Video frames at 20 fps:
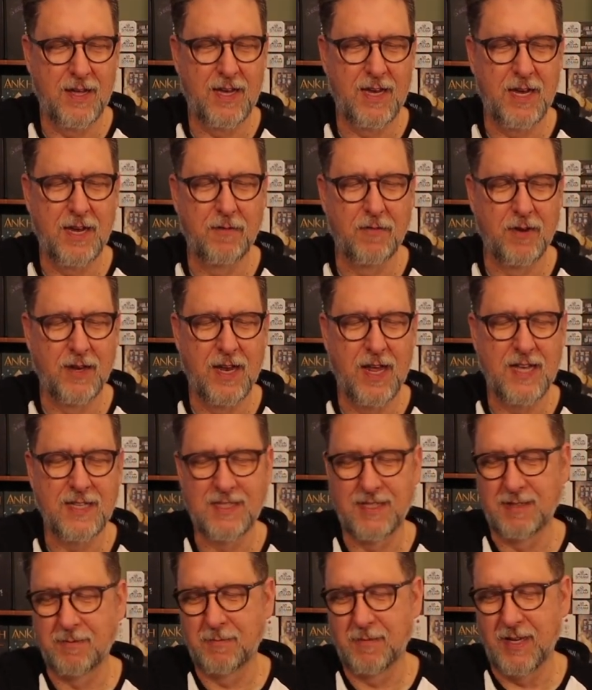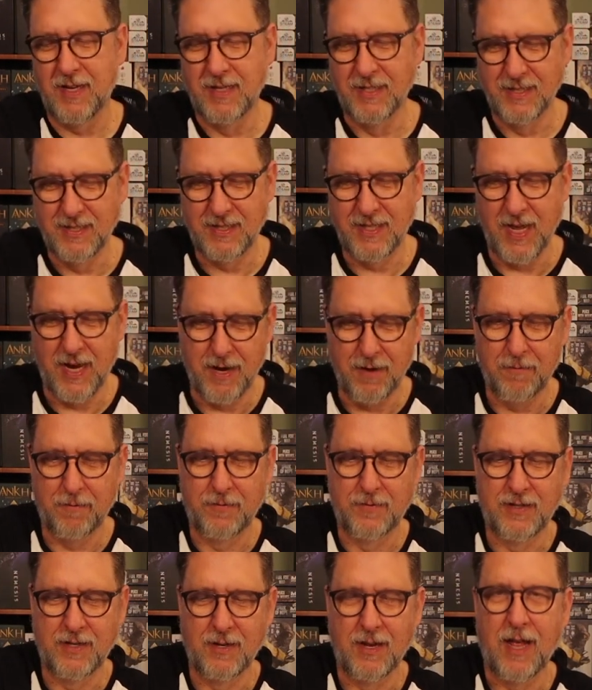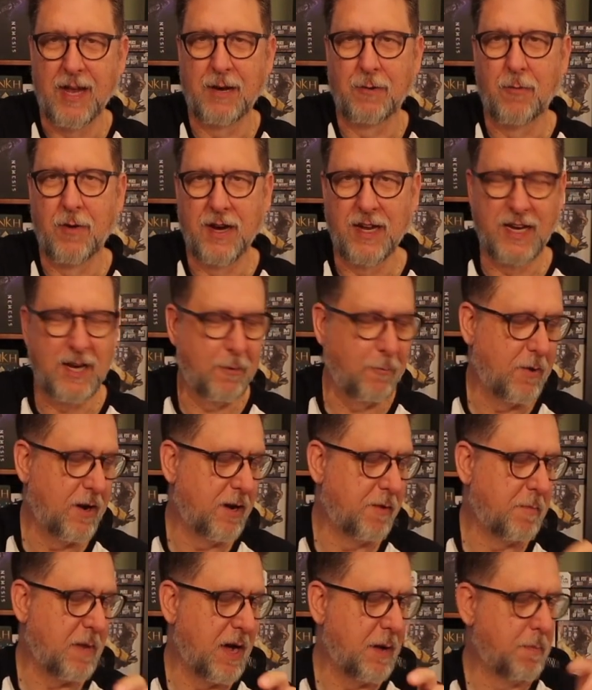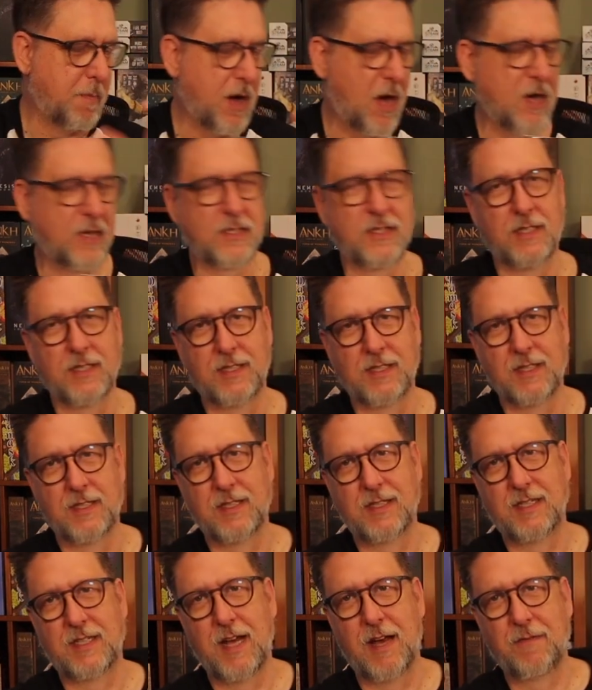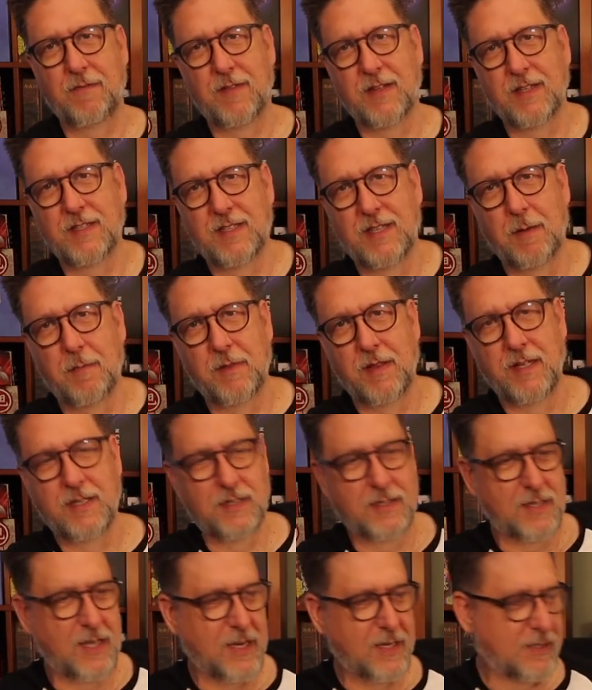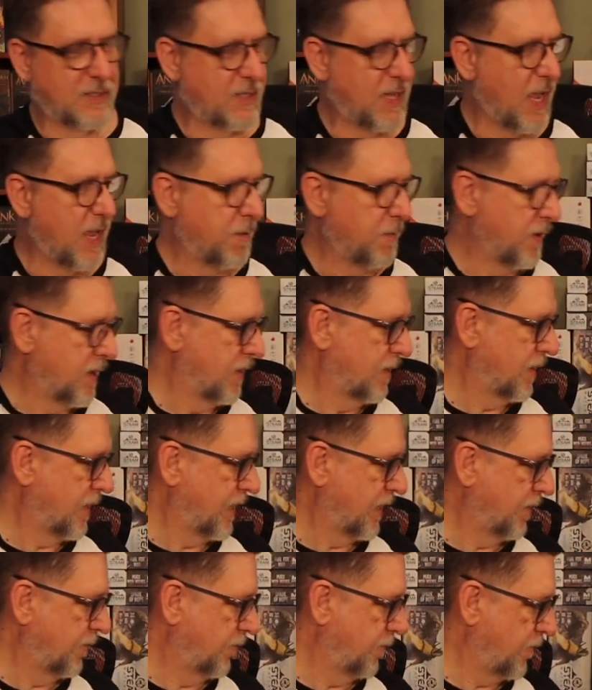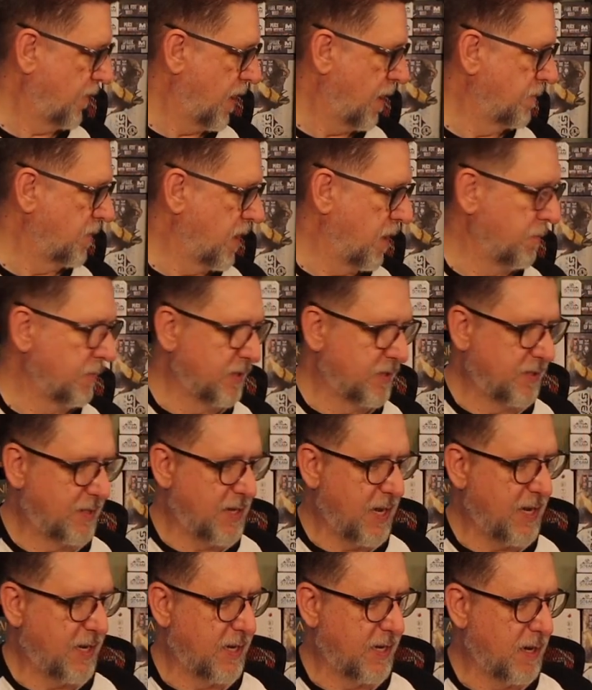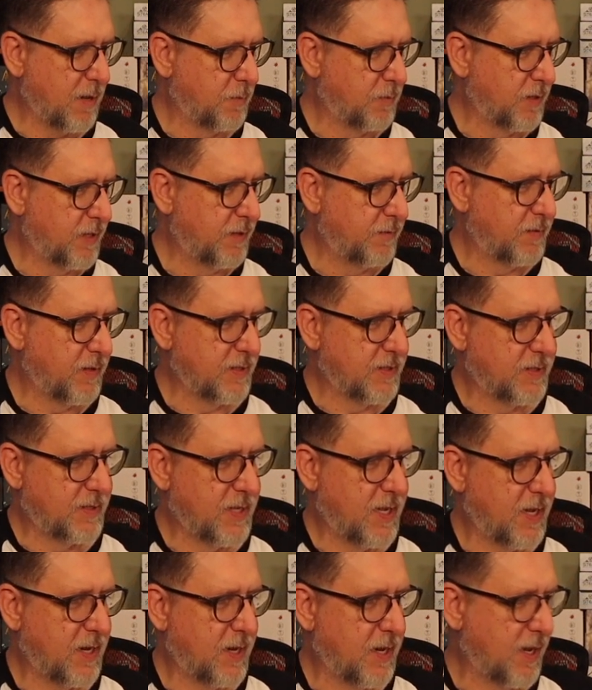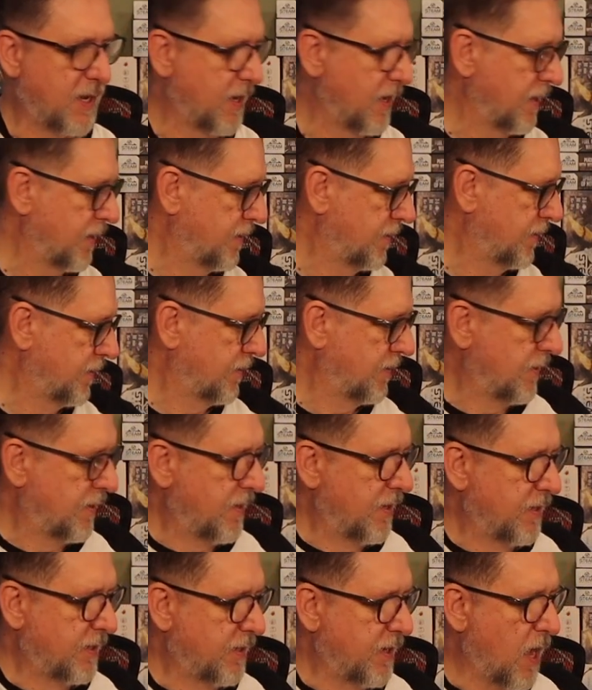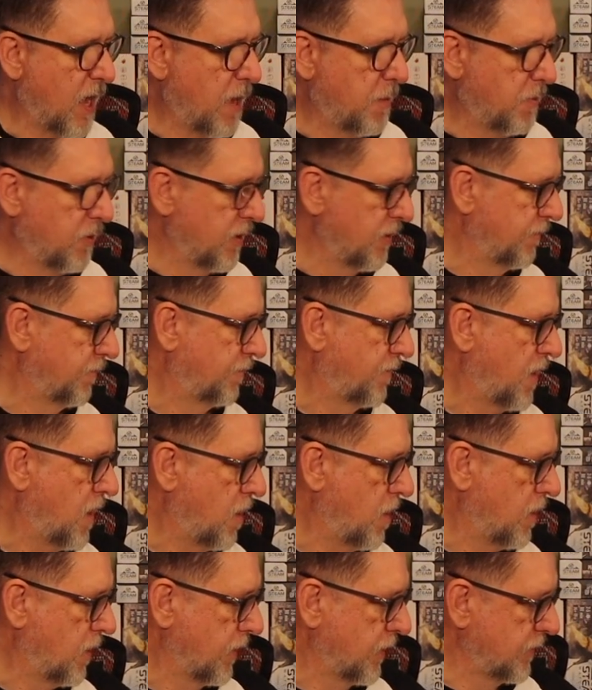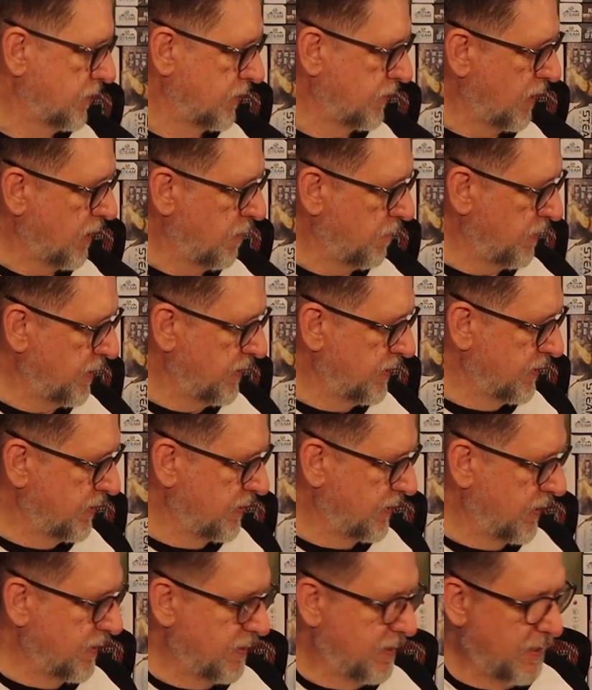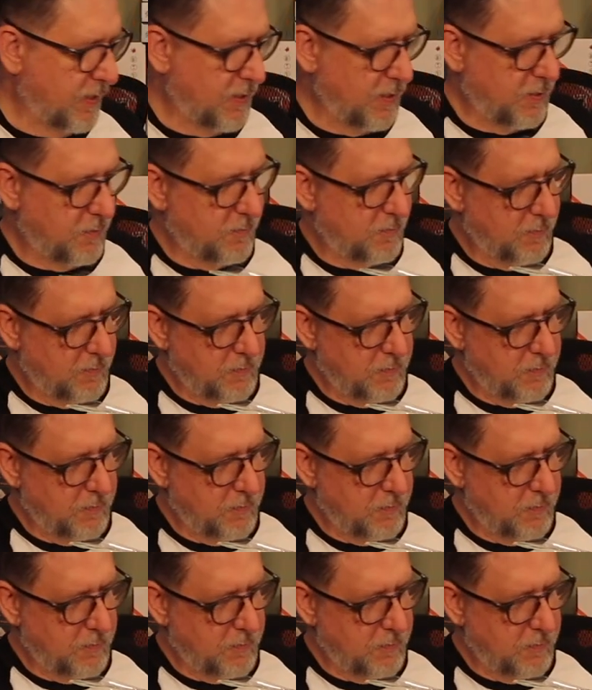even less incentive to like want to get rid of my boxes and stuff that some of these things came in. Like if I'm not mistaken, I believe they said Cobble and Fog is going to be discontinued.